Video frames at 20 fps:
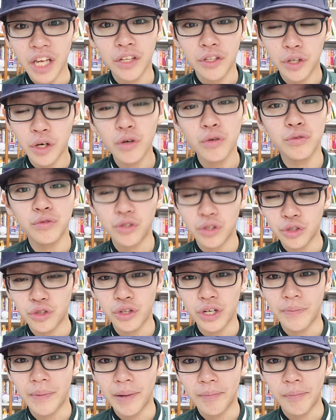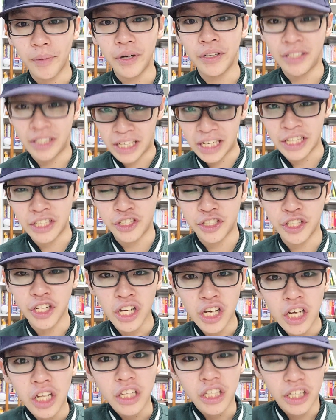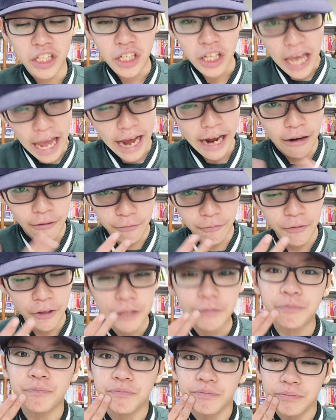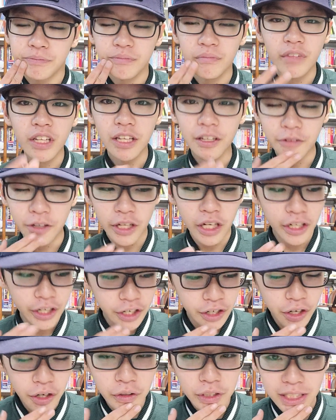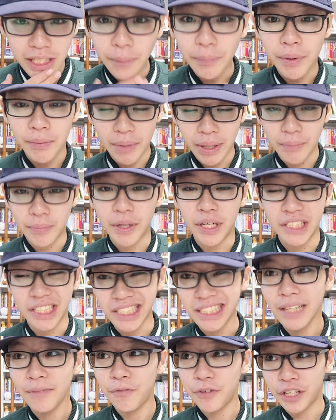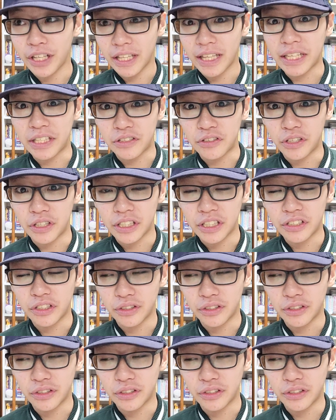and those three main parts each have their own separate main parts, except for the electrons.